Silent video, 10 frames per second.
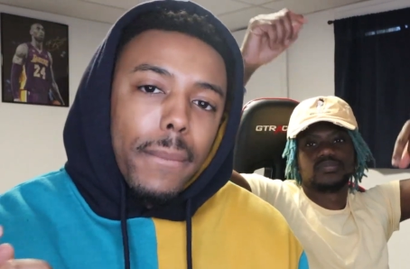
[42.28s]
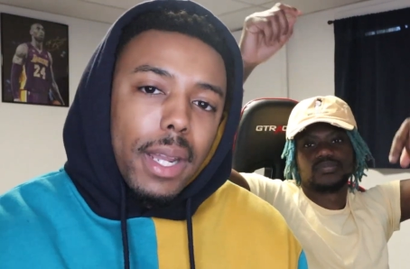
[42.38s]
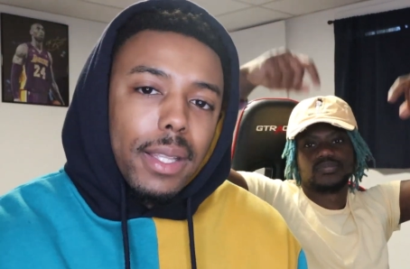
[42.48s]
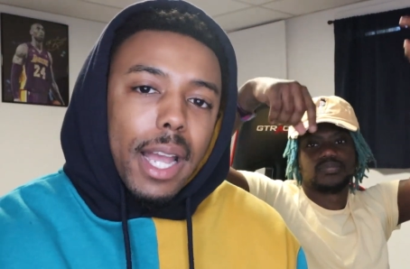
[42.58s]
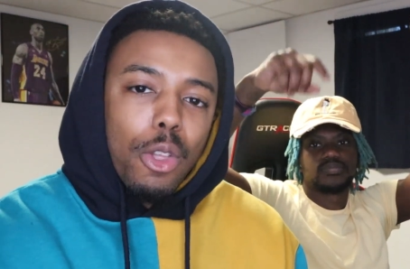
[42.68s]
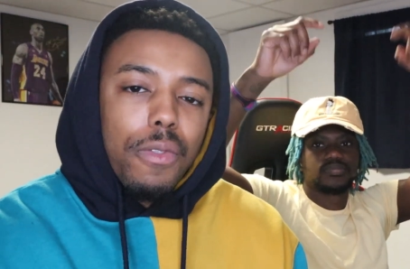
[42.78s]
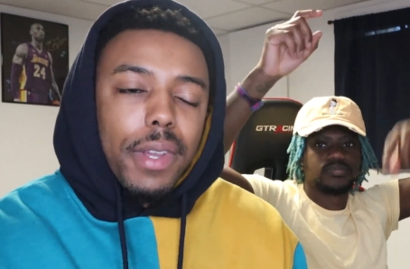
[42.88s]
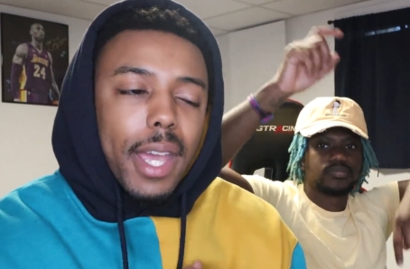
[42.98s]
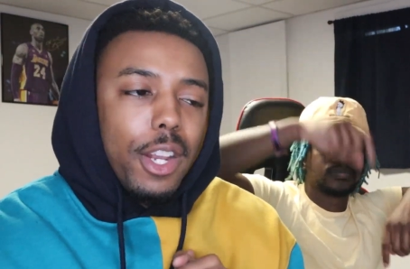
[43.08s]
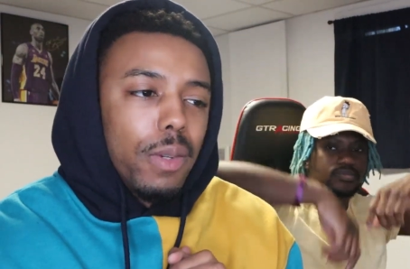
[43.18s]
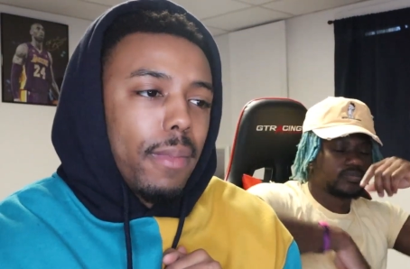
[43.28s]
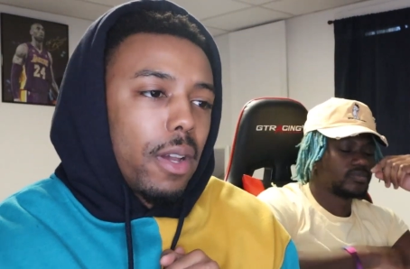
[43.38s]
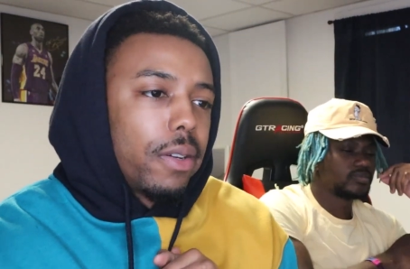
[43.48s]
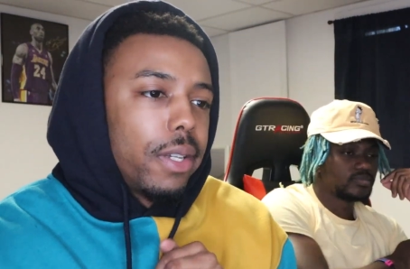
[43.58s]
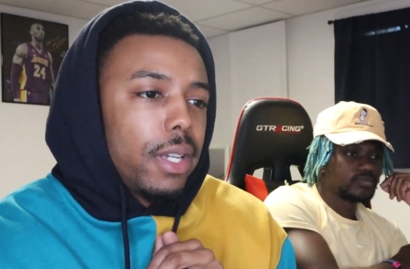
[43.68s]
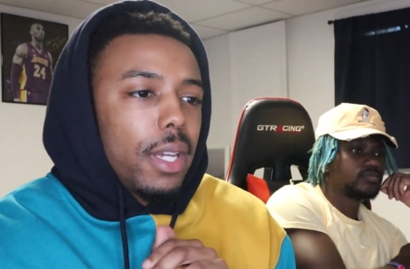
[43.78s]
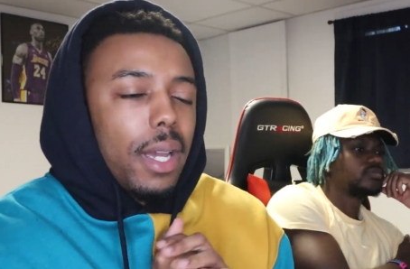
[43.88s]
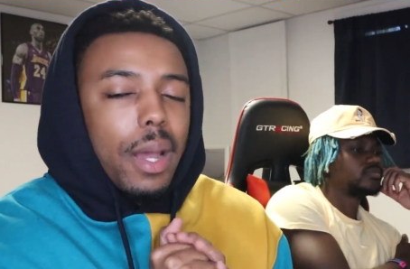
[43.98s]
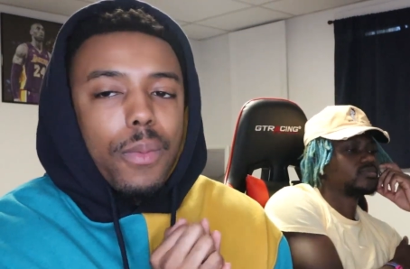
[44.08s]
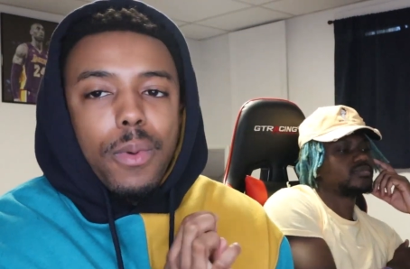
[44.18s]
Speaker 1: hit that notification bell.
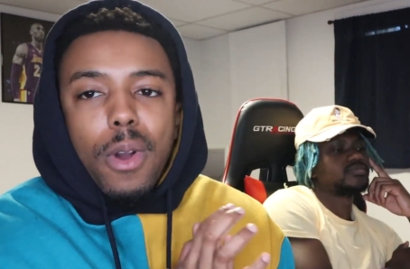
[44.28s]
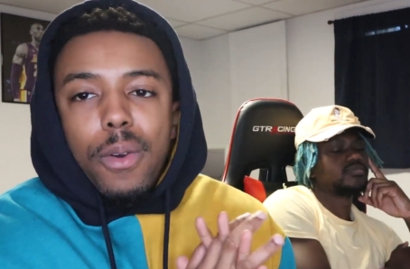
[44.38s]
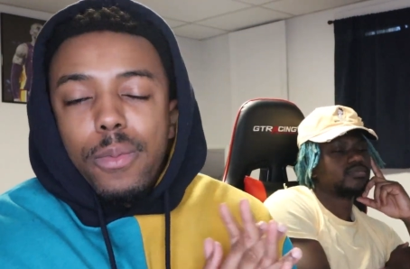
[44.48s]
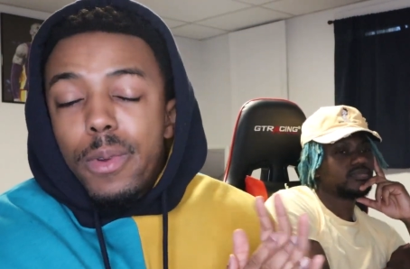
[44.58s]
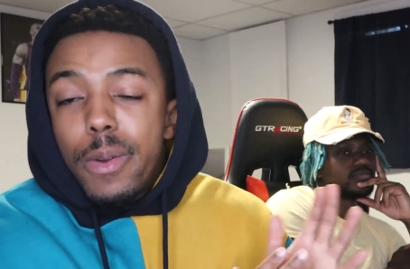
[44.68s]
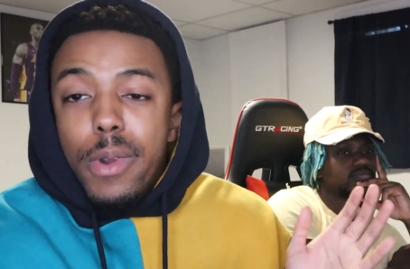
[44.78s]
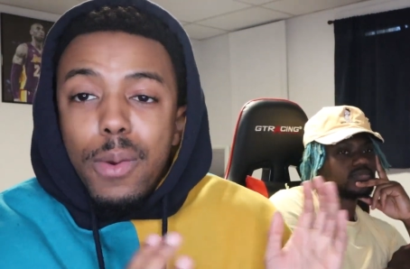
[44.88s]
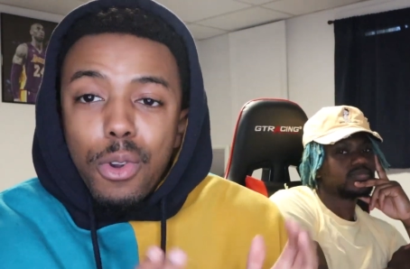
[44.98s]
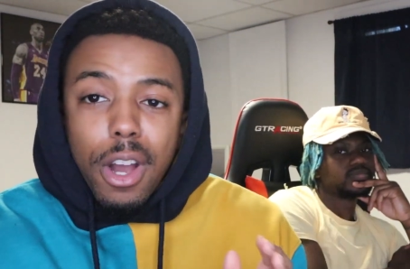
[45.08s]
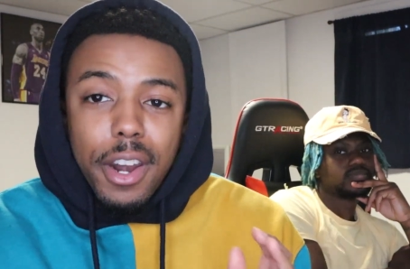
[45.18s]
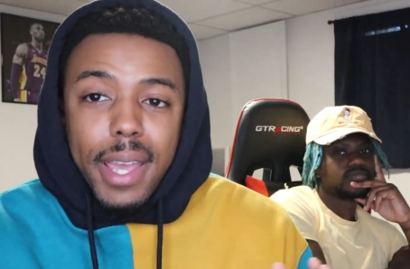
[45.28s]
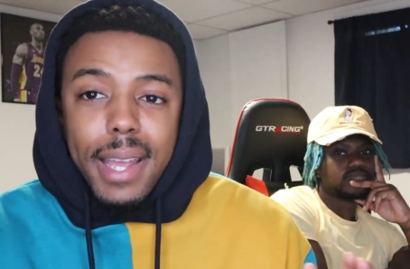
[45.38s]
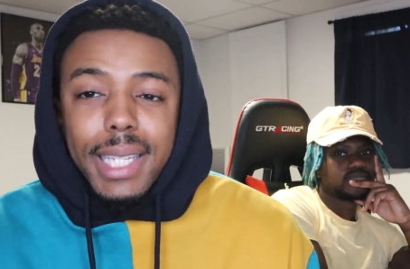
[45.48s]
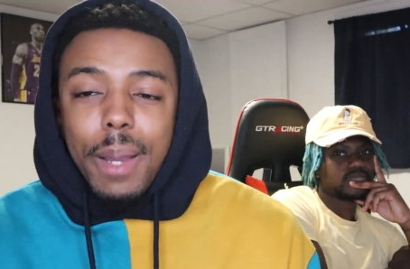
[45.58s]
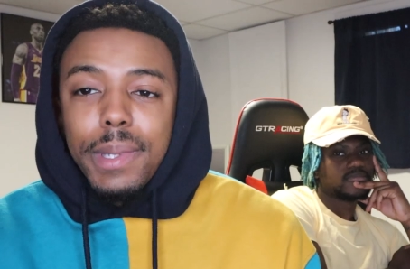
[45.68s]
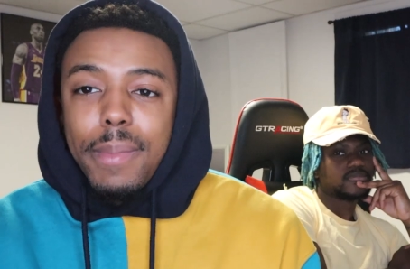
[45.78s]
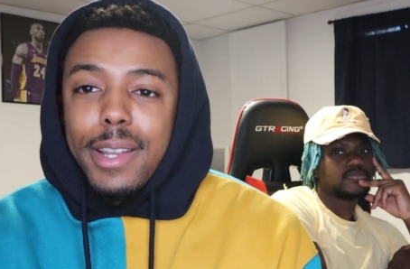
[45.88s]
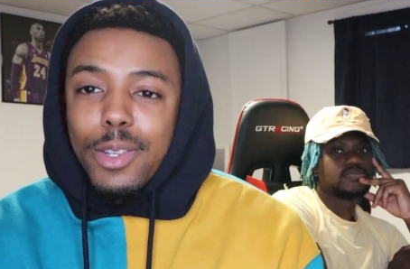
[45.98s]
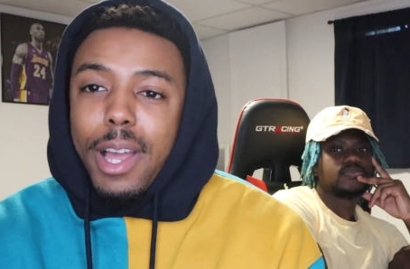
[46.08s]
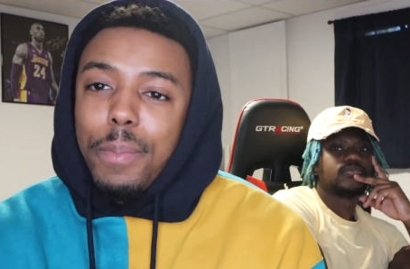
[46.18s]
And we're on the road to one hundred K subs,
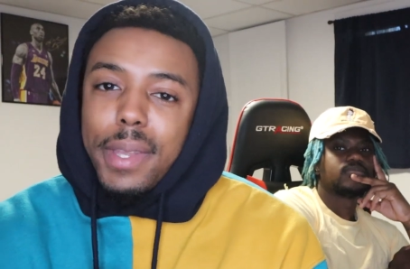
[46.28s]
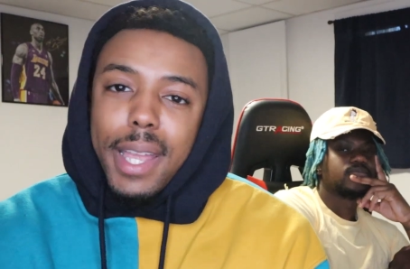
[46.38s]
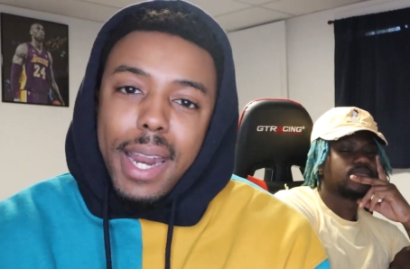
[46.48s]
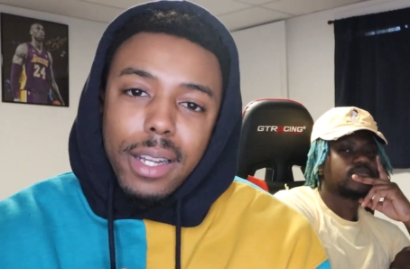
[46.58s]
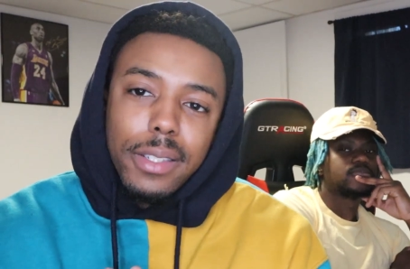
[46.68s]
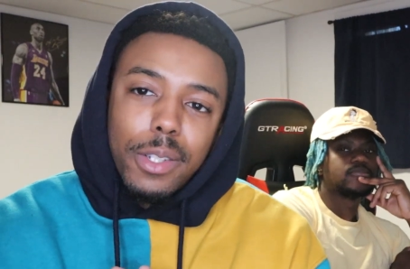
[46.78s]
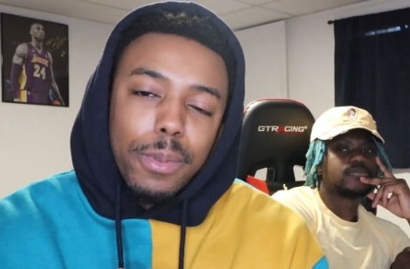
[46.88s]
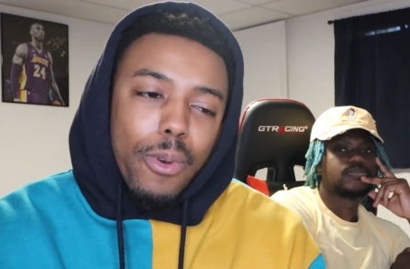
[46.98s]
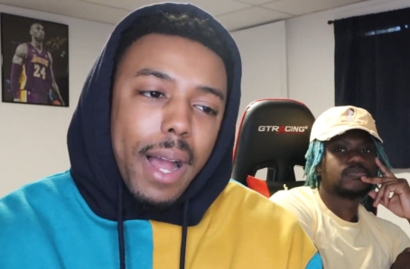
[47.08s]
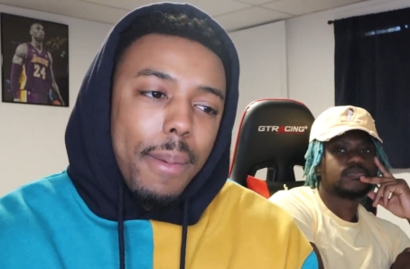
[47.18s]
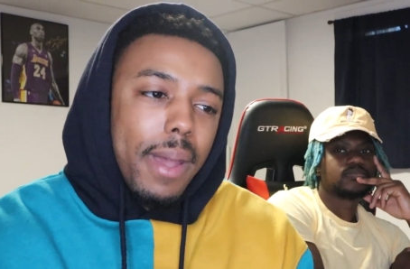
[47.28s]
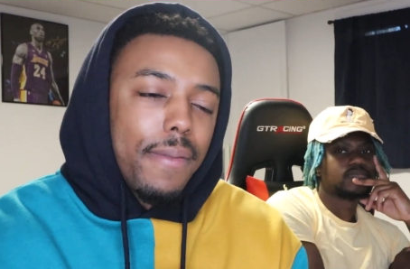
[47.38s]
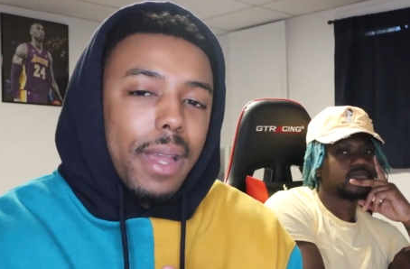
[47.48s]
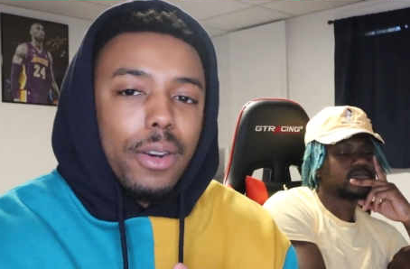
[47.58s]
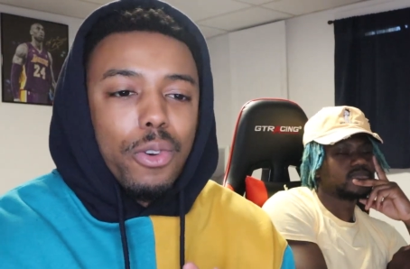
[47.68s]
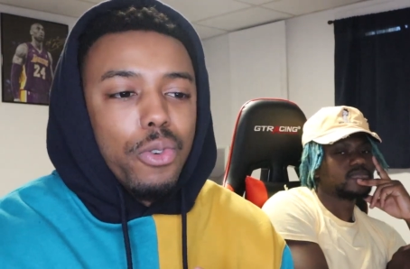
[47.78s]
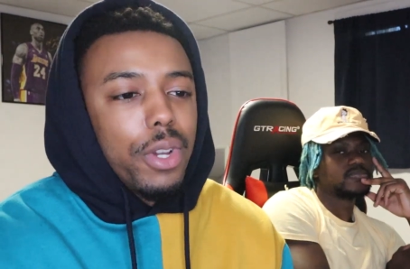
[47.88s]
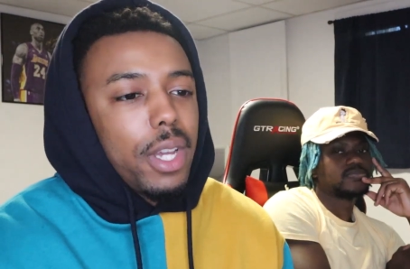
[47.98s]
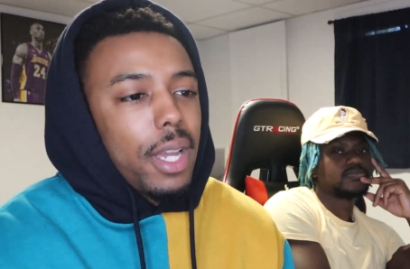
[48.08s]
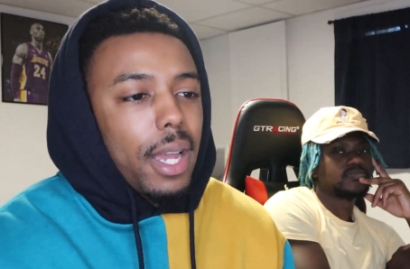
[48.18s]
man. So help the kid out. Subscribe, man, if y'all new.
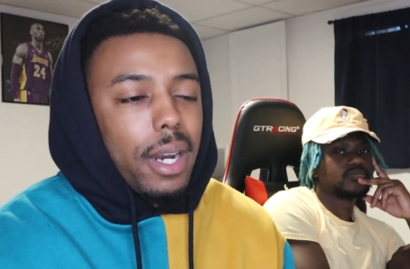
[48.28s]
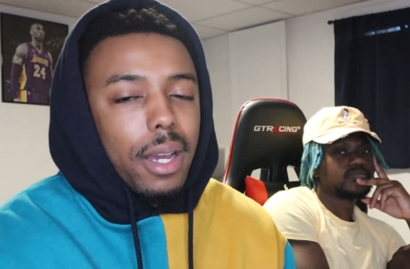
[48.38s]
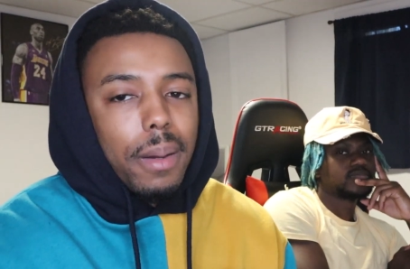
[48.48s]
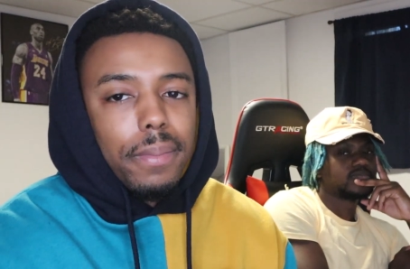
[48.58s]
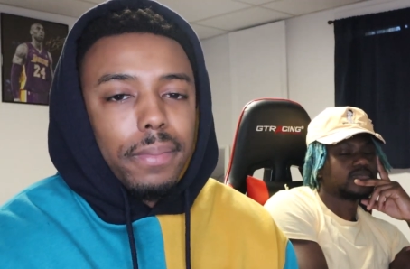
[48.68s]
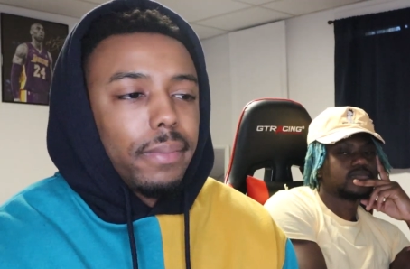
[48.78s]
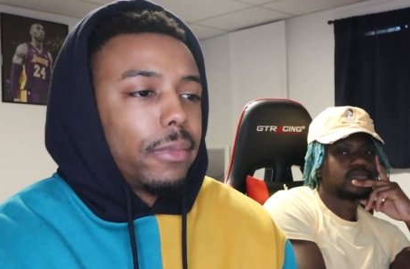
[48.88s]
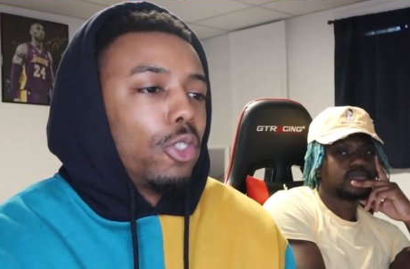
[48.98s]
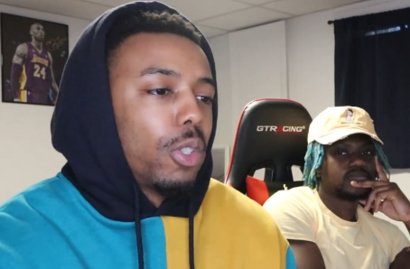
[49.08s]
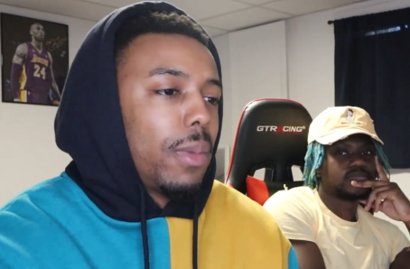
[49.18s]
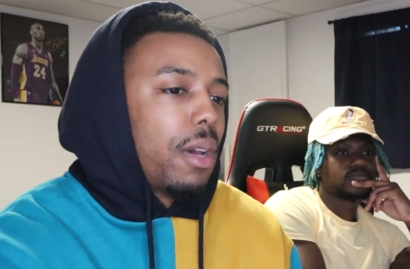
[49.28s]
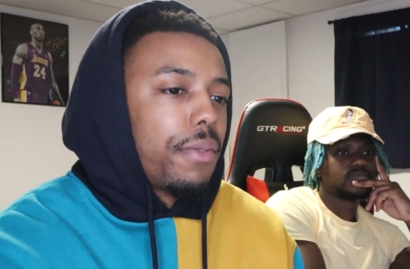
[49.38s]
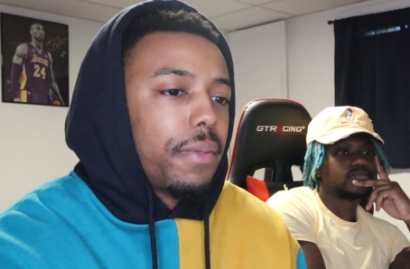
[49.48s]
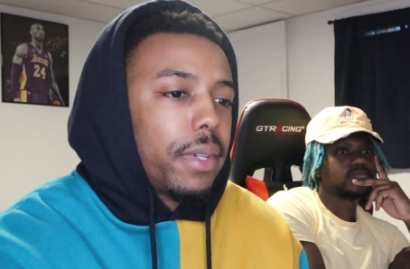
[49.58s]
And um, show some love.